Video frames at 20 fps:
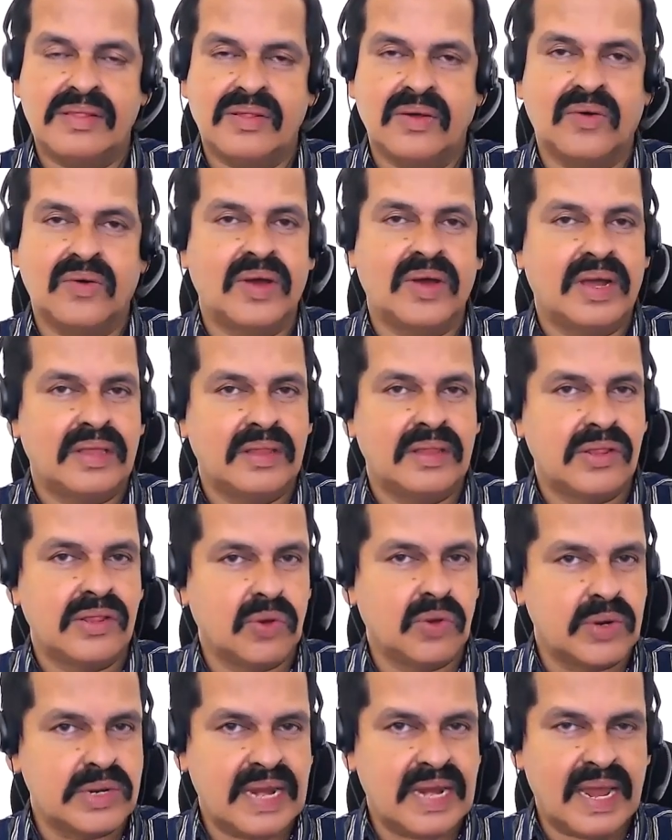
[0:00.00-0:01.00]
So the
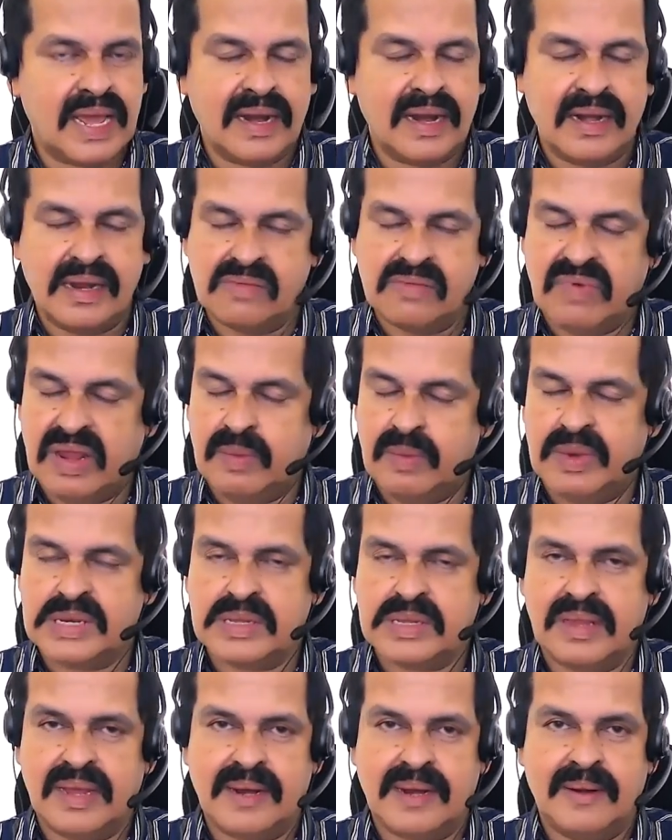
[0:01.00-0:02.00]
social angle is very
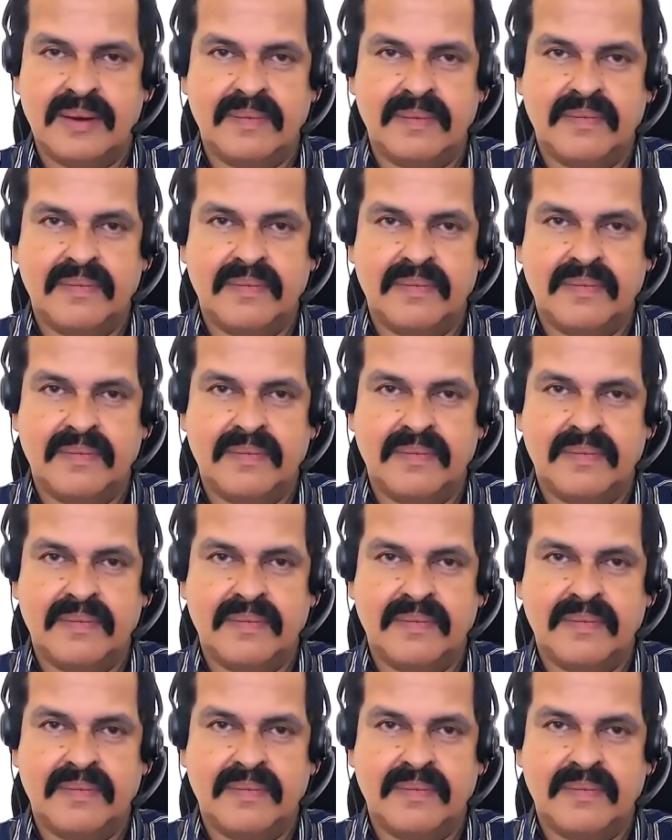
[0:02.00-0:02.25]
much there.